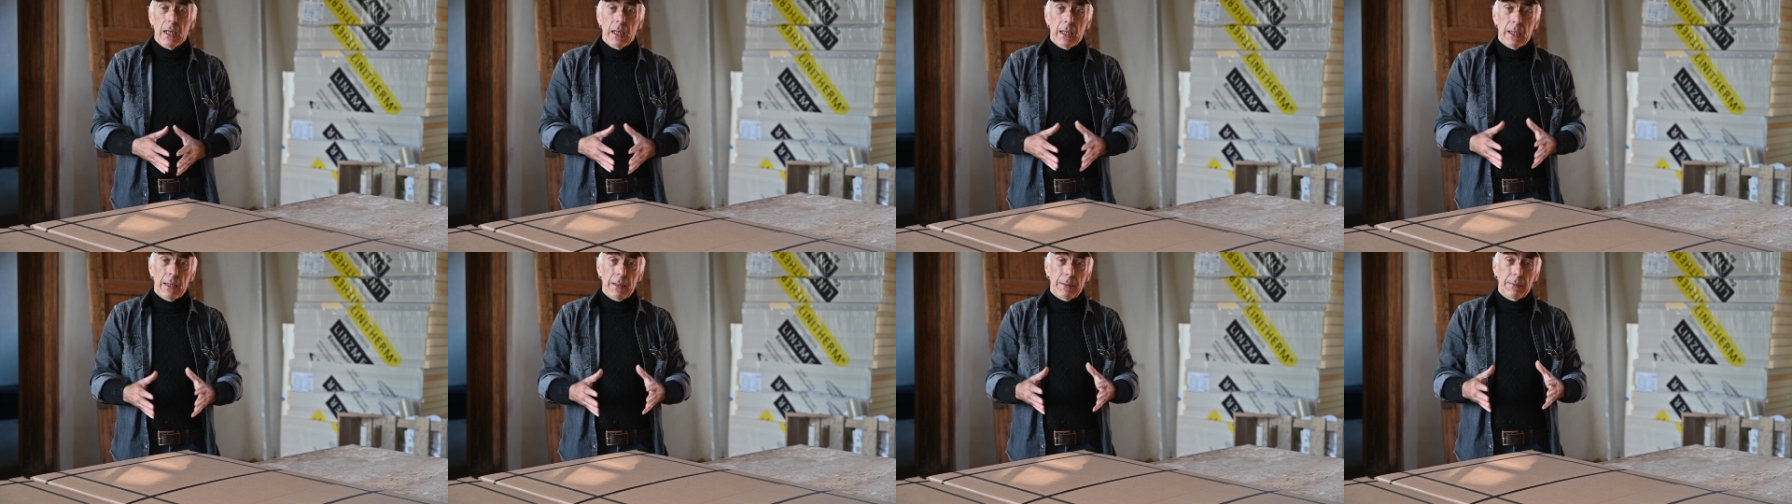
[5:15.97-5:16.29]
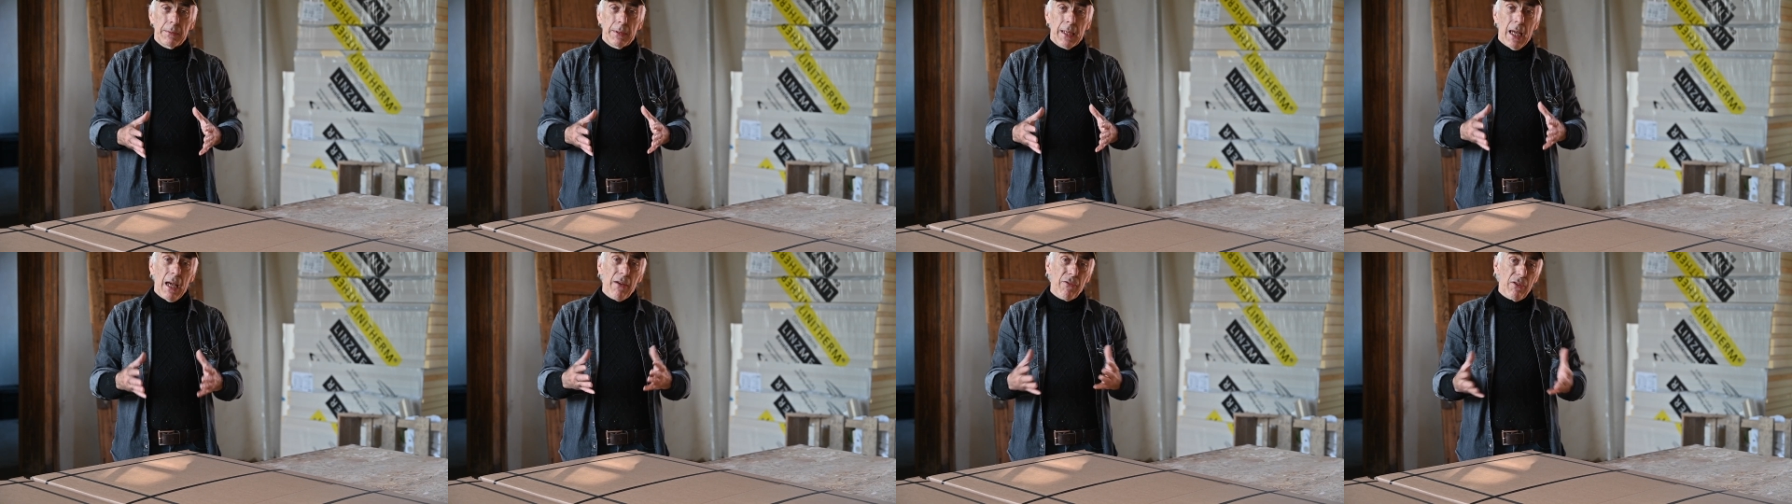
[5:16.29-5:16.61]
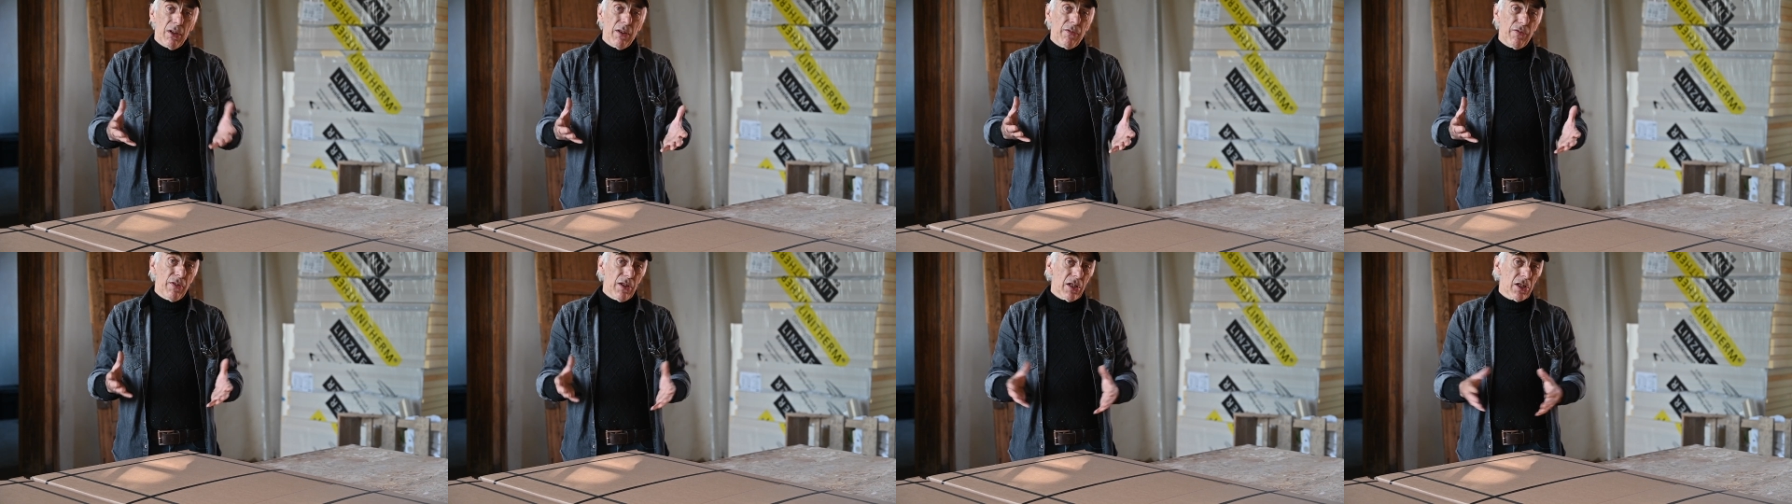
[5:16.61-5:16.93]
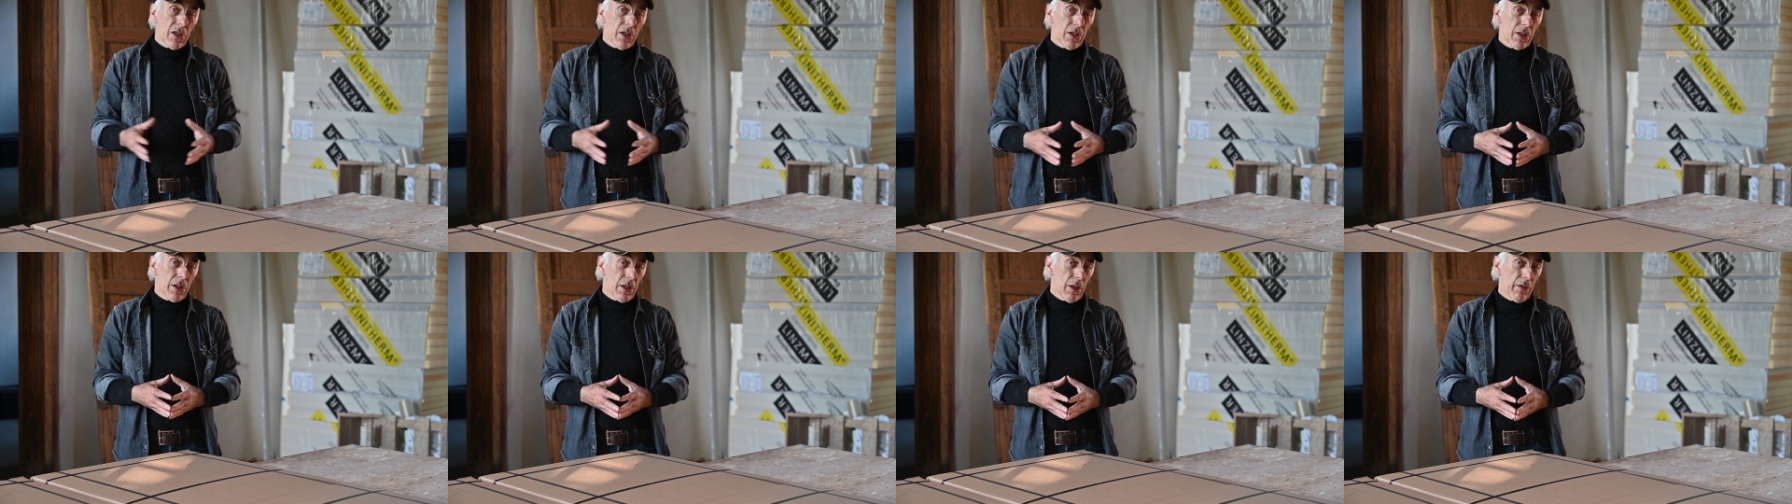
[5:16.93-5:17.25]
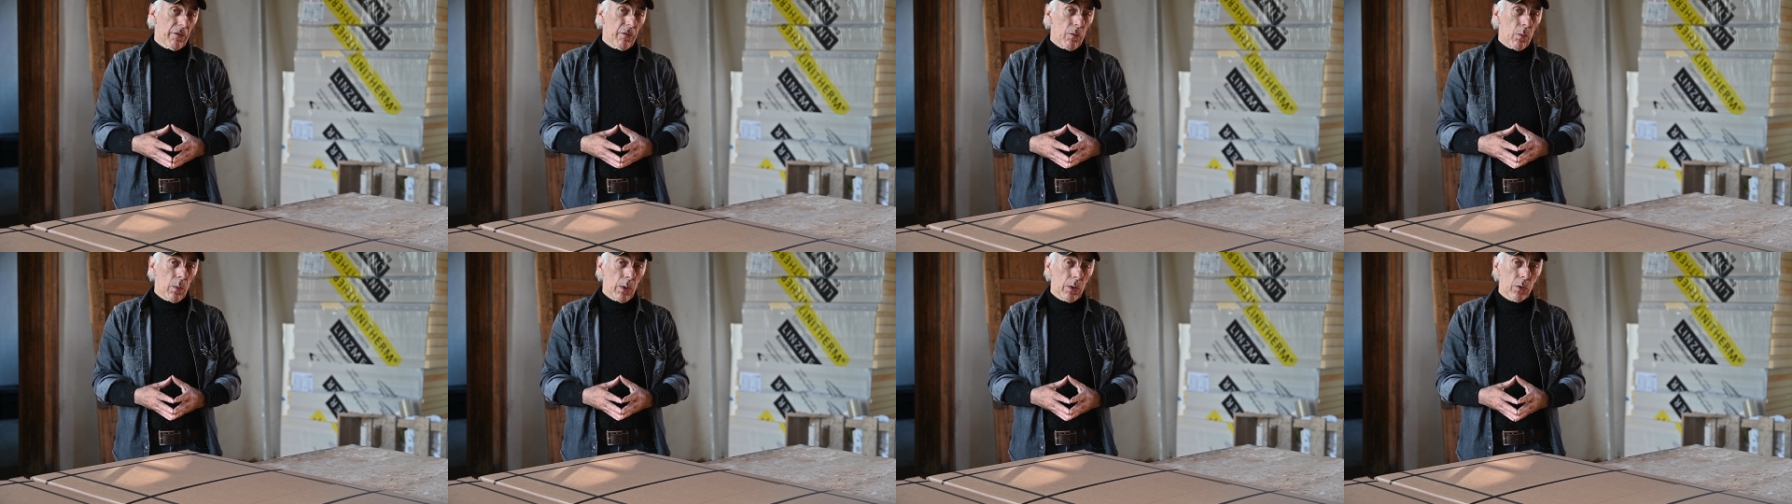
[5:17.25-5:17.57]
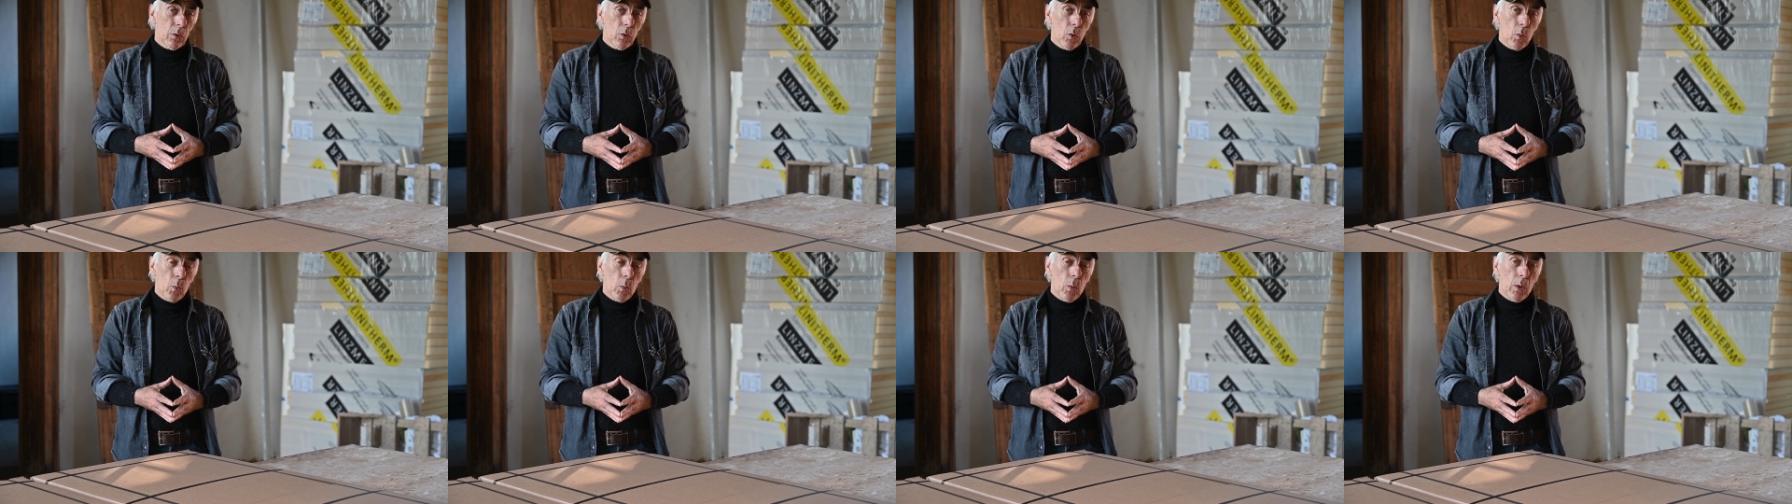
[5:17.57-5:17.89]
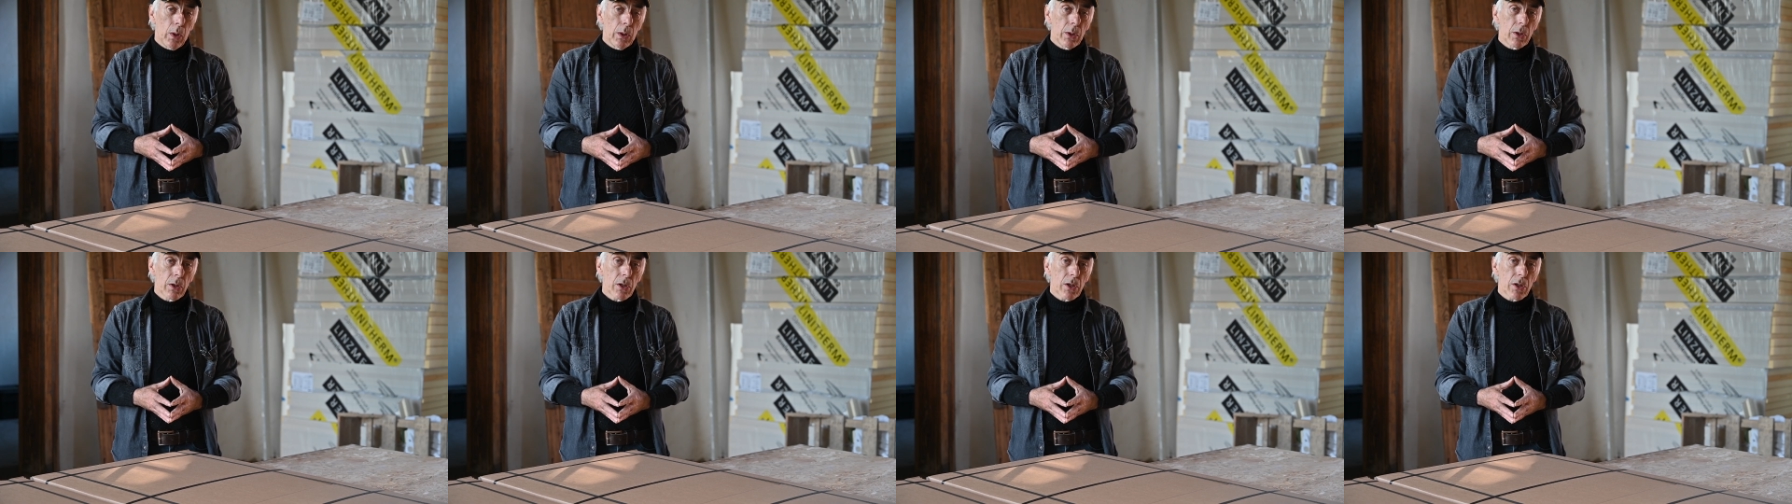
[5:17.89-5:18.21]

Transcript: Uh, they have an efficiency of one to one,